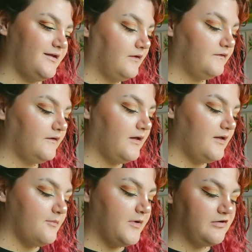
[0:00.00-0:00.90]

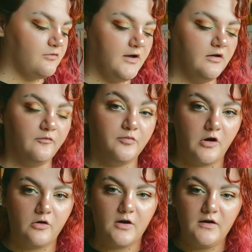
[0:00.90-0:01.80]
Yesterday I made quite a lot of
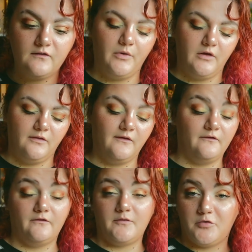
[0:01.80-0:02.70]
progress, but
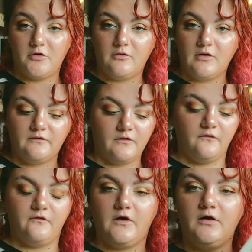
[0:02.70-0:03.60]
this is the progress
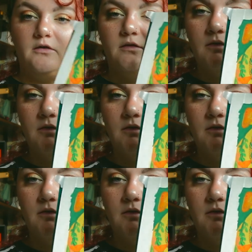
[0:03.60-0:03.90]
so far.